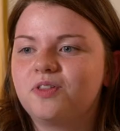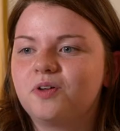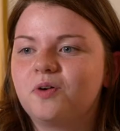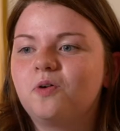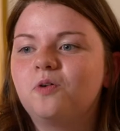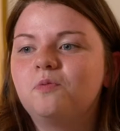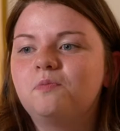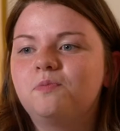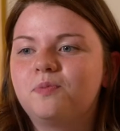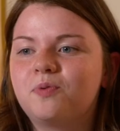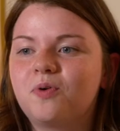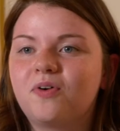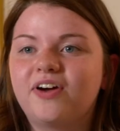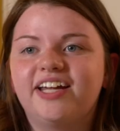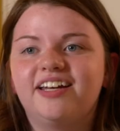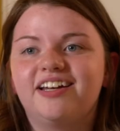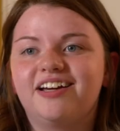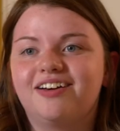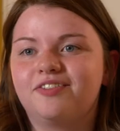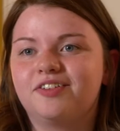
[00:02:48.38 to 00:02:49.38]
The whole
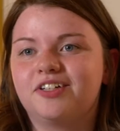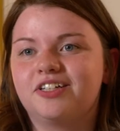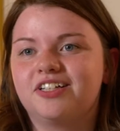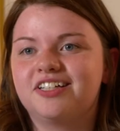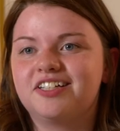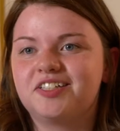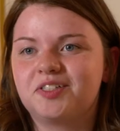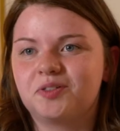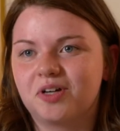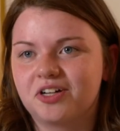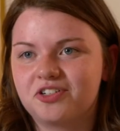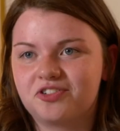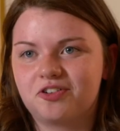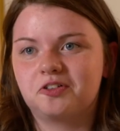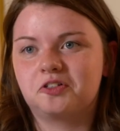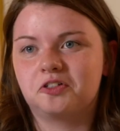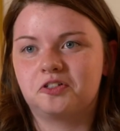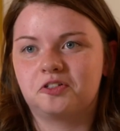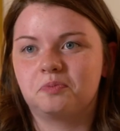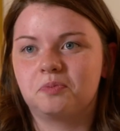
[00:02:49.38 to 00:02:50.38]
point of a historic
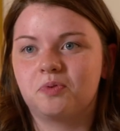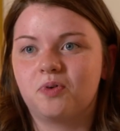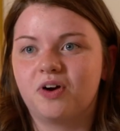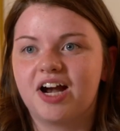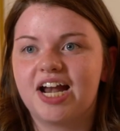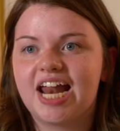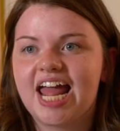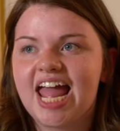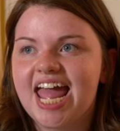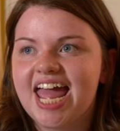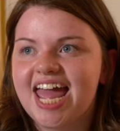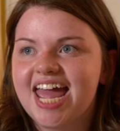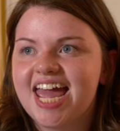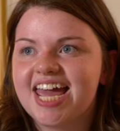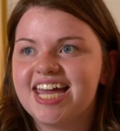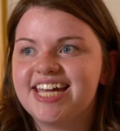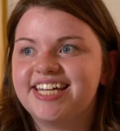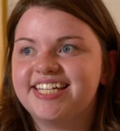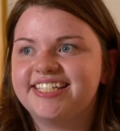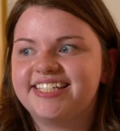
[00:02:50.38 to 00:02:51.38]
structures report
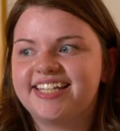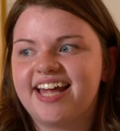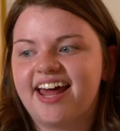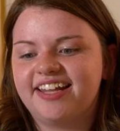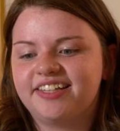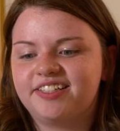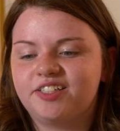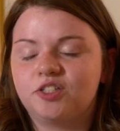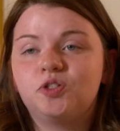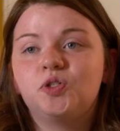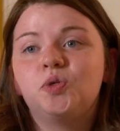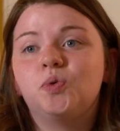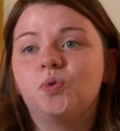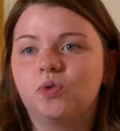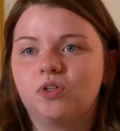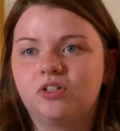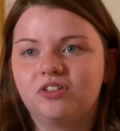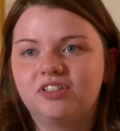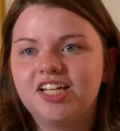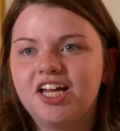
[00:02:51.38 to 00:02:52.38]
is that it's a
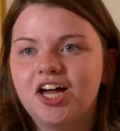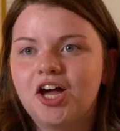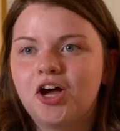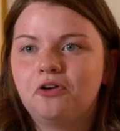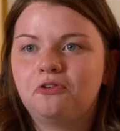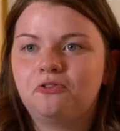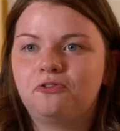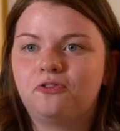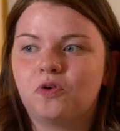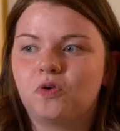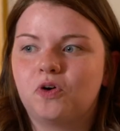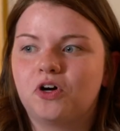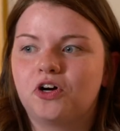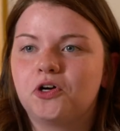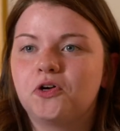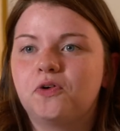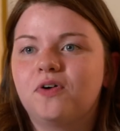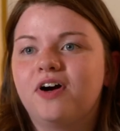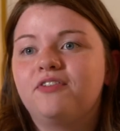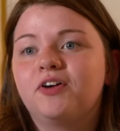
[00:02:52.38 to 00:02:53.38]
tool for
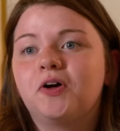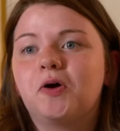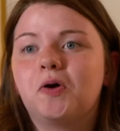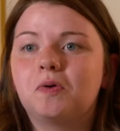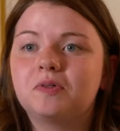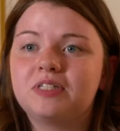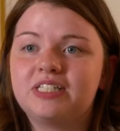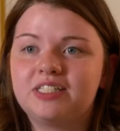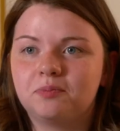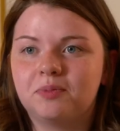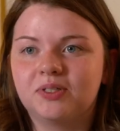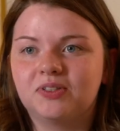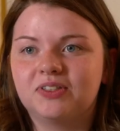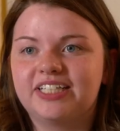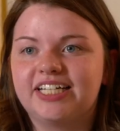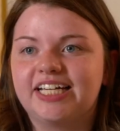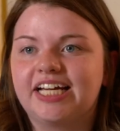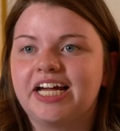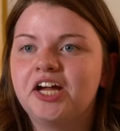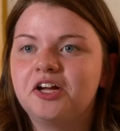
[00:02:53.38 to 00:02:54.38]
whoever owns the
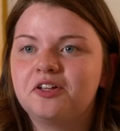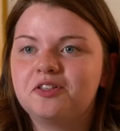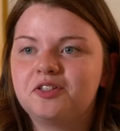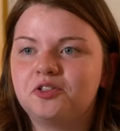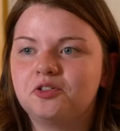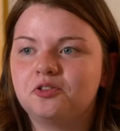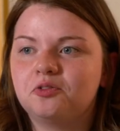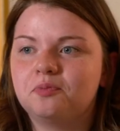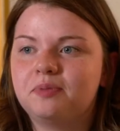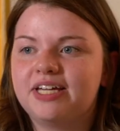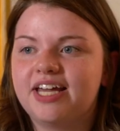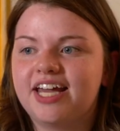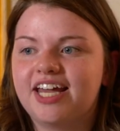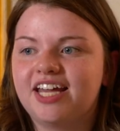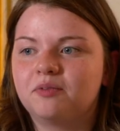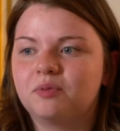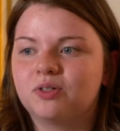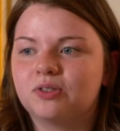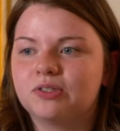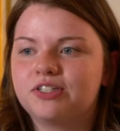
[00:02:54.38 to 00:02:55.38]
building to be
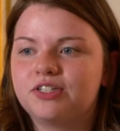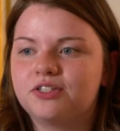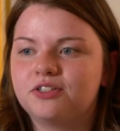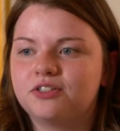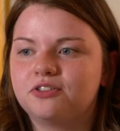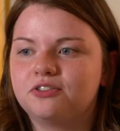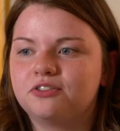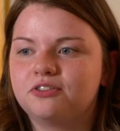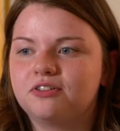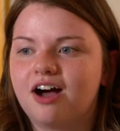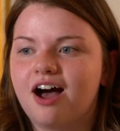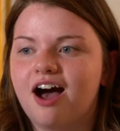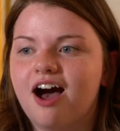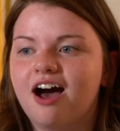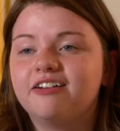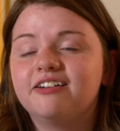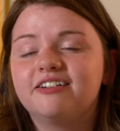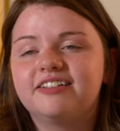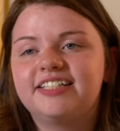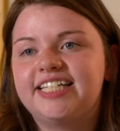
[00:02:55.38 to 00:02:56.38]
able to
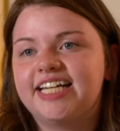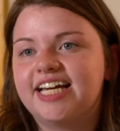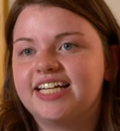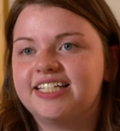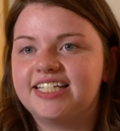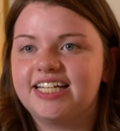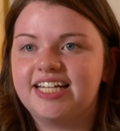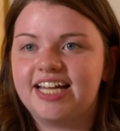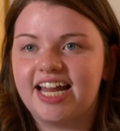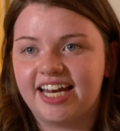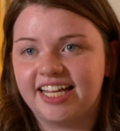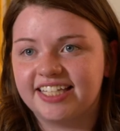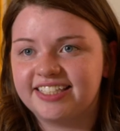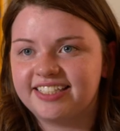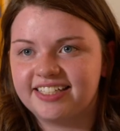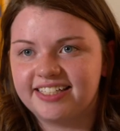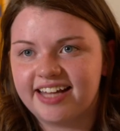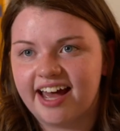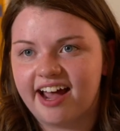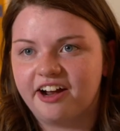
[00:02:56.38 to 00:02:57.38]
understand it in
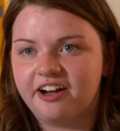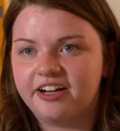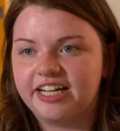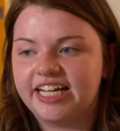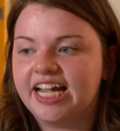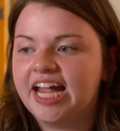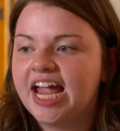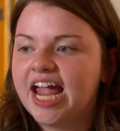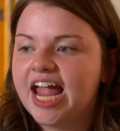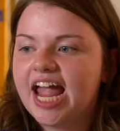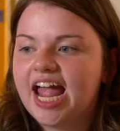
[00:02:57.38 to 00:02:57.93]
its entirety.